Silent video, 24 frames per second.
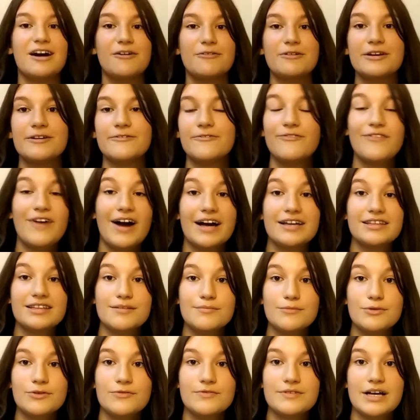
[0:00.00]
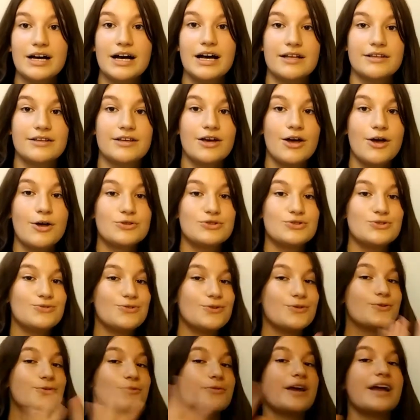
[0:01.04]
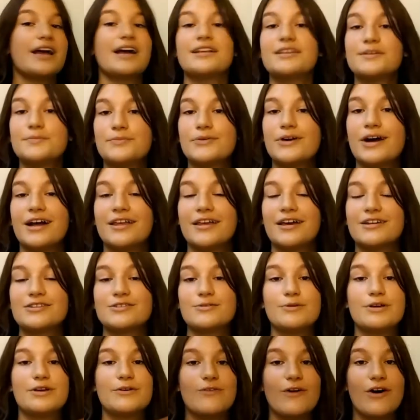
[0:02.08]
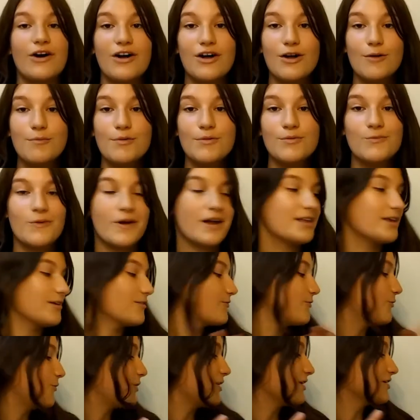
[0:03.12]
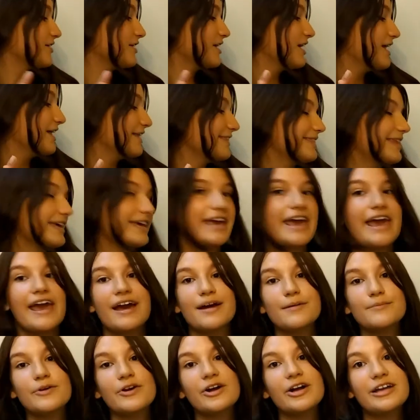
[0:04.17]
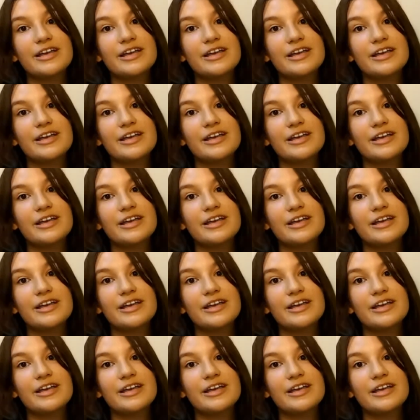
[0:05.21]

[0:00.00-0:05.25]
we have finally moved on to the grand product we've all been waiting for, the camera